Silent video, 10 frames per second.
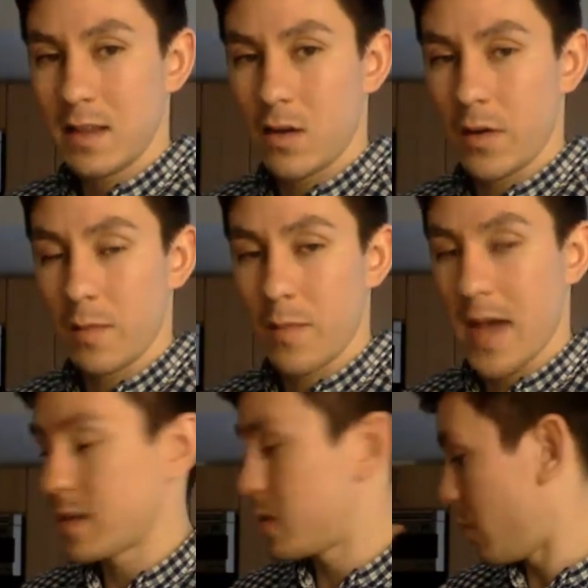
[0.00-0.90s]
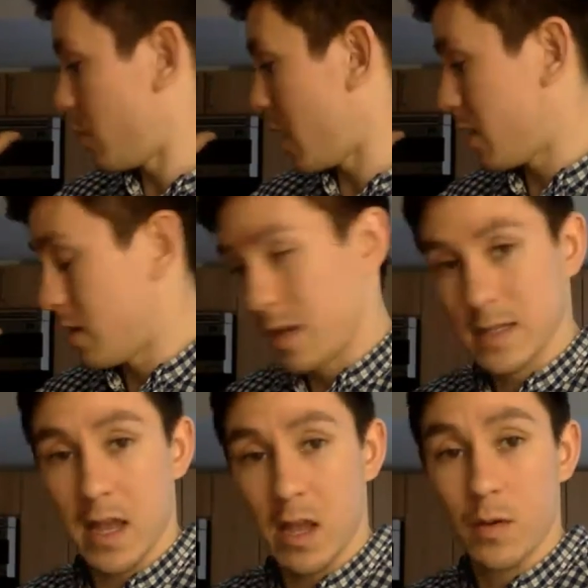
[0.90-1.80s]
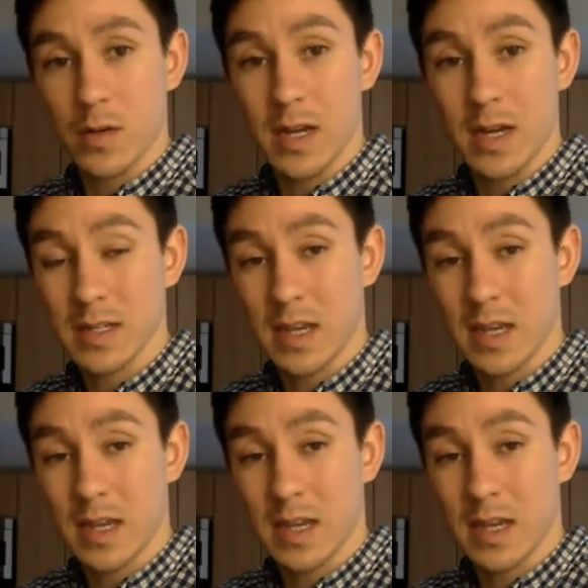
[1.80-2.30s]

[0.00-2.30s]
on the backswing this elbow tucks